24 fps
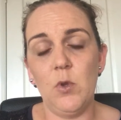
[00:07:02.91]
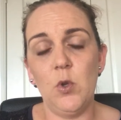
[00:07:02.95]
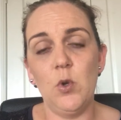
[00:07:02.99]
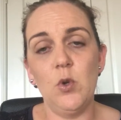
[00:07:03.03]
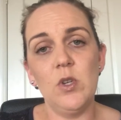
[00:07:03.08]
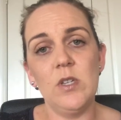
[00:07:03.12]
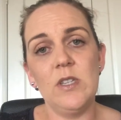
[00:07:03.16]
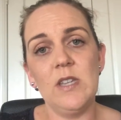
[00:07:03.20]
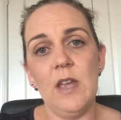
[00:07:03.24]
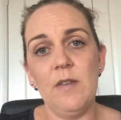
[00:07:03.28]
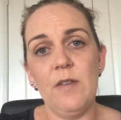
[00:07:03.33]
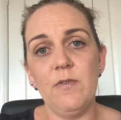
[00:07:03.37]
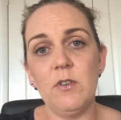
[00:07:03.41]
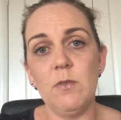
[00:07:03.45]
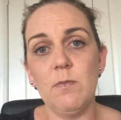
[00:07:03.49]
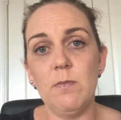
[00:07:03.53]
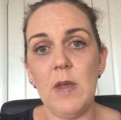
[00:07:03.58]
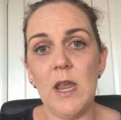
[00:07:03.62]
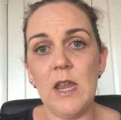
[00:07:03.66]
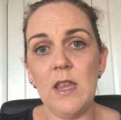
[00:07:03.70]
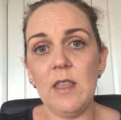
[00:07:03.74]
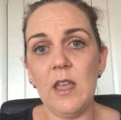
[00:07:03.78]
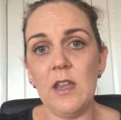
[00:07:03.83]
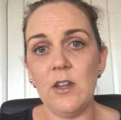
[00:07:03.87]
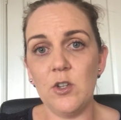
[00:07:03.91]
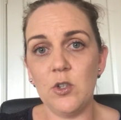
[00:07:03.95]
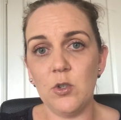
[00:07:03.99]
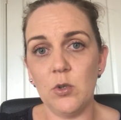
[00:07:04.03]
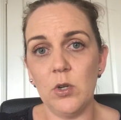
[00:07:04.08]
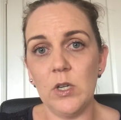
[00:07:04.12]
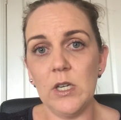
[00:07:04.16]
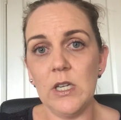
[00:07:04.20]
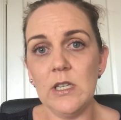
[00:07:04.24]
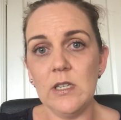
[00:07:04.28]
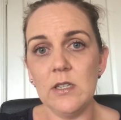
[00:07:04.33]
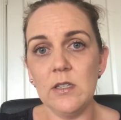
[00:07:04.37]
You just have to make that
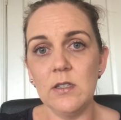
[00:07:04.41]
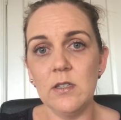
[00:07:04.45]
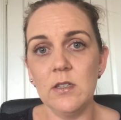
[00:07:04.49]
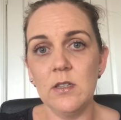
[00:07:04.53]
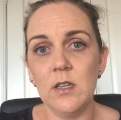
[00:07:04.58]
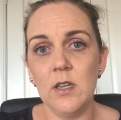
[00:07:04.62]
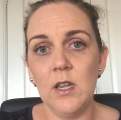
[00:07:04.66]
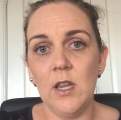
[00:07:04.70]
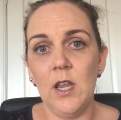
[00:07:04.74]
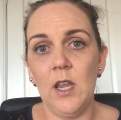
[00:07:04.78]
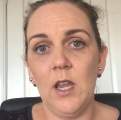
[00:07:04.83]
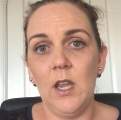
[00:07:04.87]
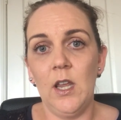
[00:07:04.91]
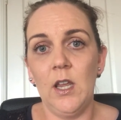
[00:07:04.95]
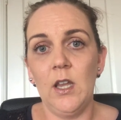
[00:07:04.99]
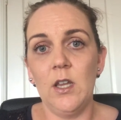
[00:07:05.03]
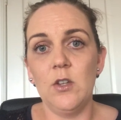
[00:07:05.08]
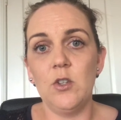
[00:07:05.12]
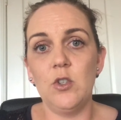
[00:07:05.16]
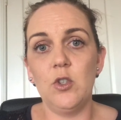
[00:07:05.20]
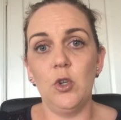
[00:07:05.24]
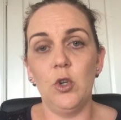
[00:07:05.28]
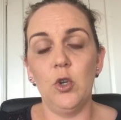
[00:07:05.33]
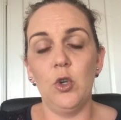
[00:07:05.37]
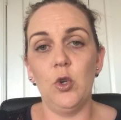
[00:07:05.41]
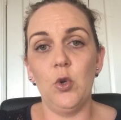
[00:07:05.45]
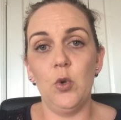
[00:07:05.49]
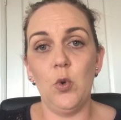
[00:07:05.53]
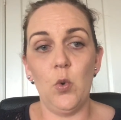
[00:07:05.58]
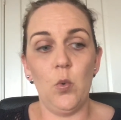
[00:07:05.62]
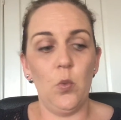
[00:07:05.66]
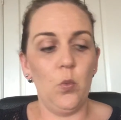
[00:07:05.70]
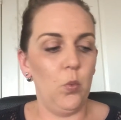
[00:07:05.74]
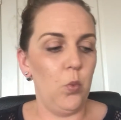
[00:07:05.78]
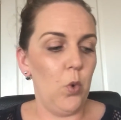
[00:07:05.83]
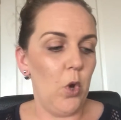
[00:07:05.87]
choice
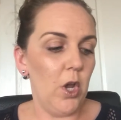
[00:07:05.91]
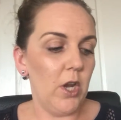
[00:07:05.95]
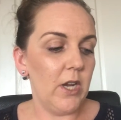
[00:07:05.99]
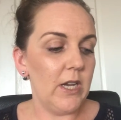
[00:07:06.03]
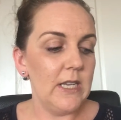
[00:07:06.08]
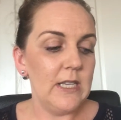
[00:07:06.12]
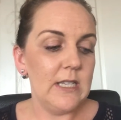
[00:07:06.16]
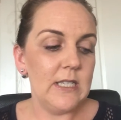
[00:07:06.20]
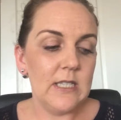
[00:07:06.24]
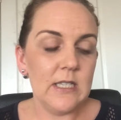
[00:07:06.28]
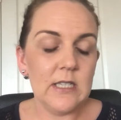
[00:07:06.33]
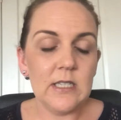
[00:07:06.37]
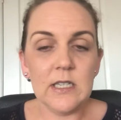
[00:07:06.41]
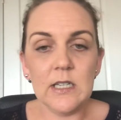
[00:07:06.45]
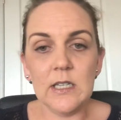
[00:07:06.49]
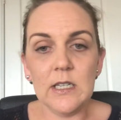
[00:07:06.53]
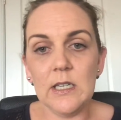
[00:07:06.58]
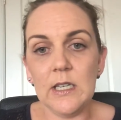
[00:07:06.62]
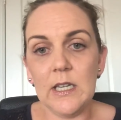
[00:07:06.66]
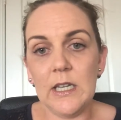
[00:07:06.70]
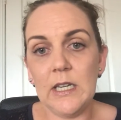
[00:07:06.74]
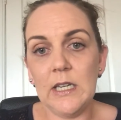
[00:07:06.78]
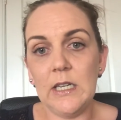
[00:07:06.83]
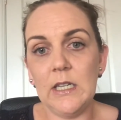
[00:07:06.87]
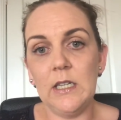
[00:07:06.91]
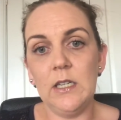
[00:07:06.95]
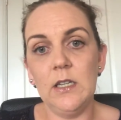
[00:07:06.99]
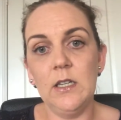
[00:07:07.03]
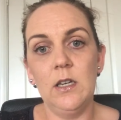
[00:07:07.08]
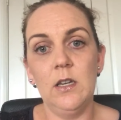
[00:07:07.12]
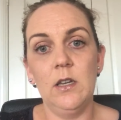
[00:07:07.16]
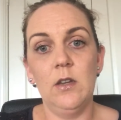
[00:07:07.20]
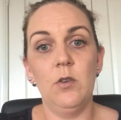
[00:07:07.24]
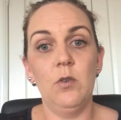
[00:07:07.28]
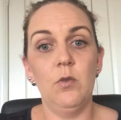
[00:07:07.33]
to work consistently,